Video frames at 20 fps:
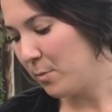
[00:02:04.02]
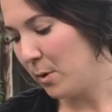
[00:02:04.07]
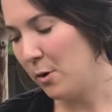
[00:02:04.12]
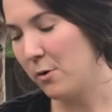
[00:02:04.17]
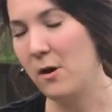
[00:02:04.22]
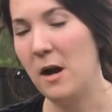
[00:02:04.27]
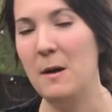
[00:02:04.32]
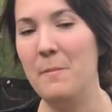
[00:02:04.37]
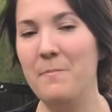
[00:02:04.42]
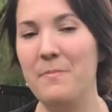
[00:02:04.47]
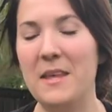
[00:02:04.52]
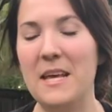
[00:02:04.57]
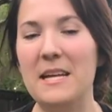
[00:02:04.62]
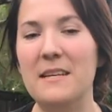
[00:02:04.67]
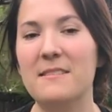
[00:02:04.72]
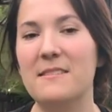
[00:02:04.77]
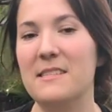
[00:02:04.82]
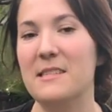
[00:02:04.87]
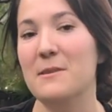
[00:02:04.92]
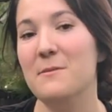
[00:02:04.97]
program
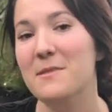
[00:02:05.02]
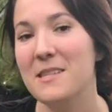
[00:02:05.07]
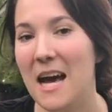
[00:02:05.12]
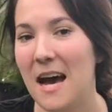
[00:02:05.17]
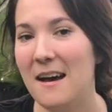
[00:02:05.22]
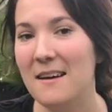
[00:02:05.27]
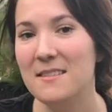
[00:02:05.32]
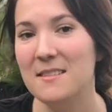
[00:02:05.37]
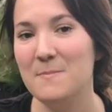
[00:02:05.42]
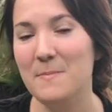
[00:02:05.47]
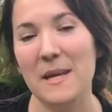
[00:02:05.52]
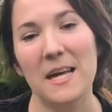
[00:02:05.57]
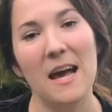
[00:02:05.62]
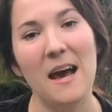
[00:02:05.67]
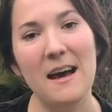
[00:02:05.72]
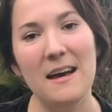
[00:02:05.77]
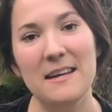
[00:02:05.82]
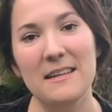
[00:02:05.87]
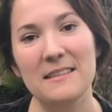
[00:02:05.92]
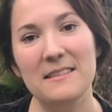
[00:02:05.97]
is new to us
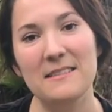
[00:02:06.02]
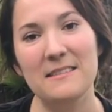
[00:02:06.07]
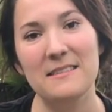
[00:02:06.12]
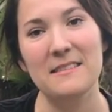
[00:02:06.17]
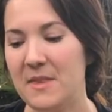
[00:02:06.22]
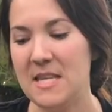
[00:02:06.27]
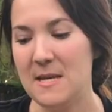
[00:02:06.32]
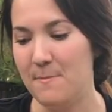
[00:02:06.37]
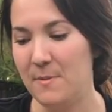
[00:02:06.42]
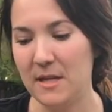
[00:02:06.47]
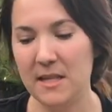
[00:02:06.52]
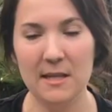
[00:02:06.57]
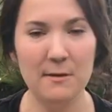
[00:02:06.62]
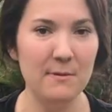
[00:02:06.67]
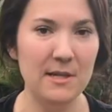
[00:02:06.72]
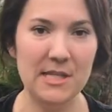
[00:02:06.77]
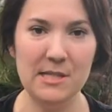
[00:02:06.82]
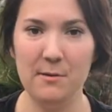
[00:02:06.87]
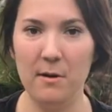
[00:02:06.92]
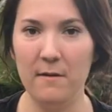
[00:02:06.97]
because typically
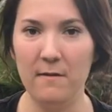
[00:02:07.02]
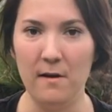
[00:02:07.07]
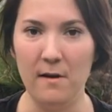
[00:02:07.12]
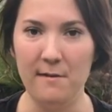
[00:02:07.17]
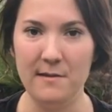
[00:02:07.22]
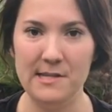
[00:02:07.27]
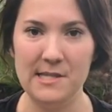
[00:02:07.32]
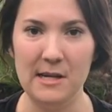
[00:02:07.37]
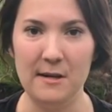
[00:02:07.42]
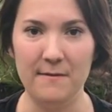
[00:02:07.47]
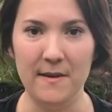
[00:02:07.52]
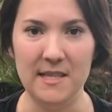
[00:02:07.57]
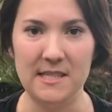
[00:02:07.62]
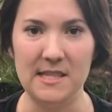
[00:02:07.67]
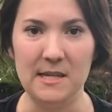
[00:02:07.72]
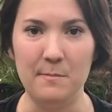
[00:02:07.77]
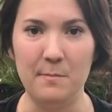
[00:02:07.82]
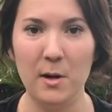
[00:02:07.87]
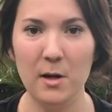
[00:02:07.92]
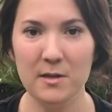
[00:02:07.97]
we do our volunteer events
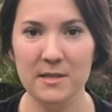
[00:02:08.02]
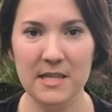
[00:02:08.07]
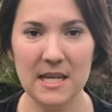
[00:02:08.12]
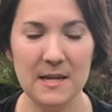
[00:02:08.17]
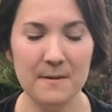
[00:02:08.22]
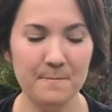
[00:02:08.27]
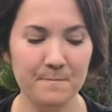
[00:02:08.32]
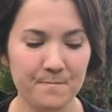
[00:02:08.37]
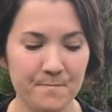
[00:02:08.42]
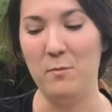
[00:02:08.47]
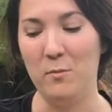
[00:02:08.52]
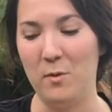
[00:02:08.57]
in person.